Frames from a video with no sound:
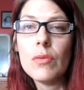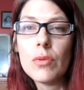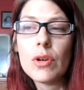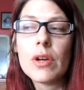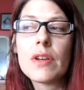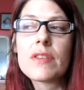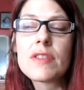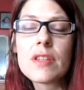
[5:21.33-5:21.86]
we're
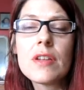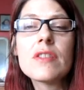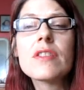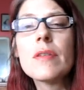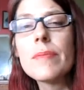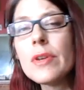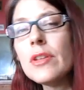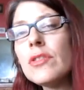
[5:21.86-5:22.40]
going to send
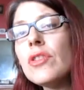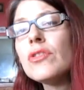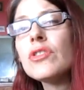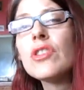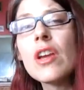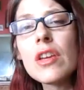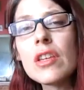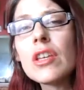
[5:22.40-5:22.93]
somebody to
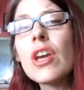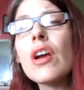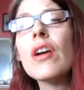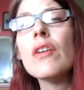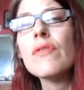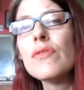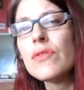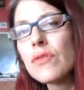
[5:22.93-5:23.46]
take
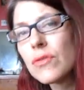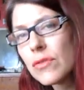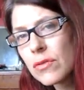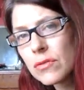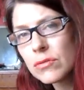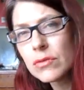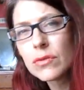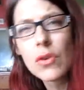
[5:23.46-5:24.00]
care of you.
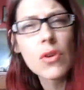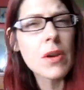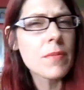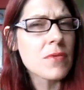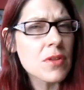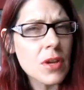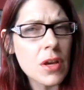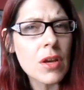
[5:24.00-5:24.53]
Know what
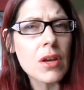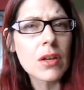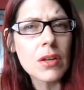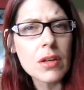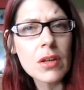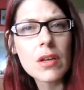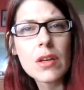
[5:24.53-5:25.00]
I'm saying?